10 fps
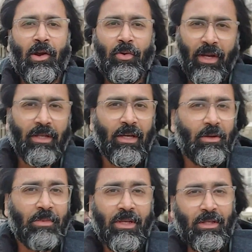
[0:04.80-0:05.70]
Right
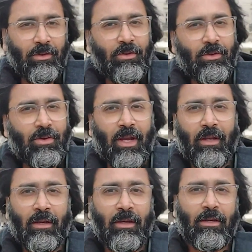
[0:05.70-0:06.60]
now I'm in
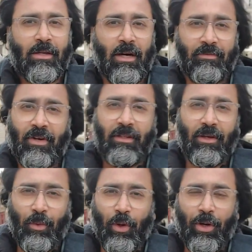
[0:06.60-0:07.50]
Ukraine covering
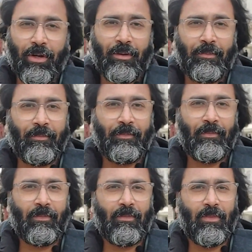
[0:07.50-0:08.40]
the war.
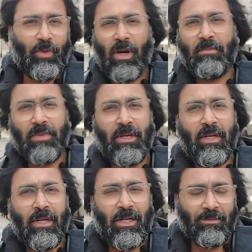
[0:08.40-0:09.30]
Though I'm
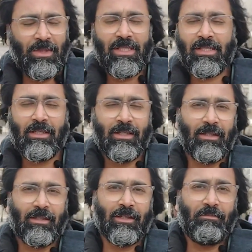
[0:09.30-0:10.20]
amidst
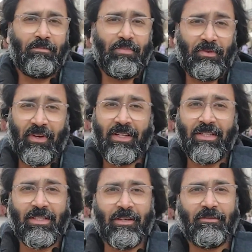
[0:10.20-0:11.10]
the
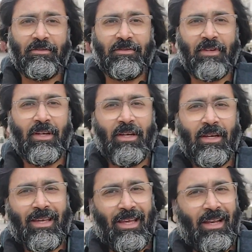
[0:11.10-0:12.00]
profanity of
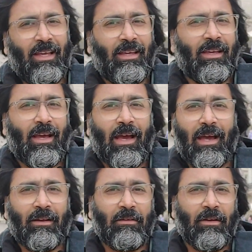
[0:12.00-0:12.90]
killing
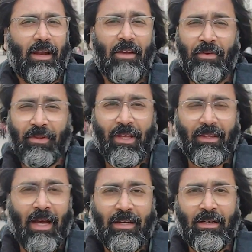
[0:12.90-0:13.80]
and
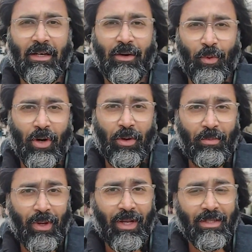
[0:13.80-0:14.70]
everything that a war
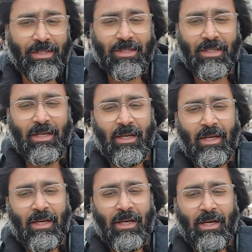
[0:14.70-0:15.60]
brings
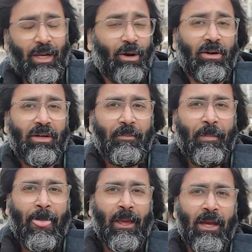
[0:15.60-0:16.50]
along,
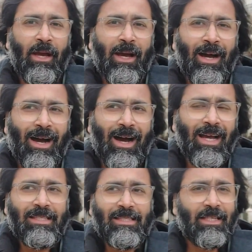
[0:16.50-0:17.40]

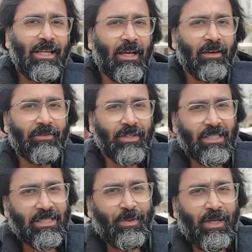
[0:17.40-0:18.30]
I still have
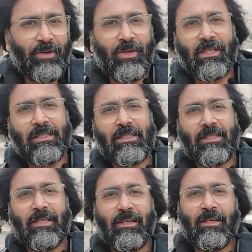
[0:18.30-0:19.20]
experienced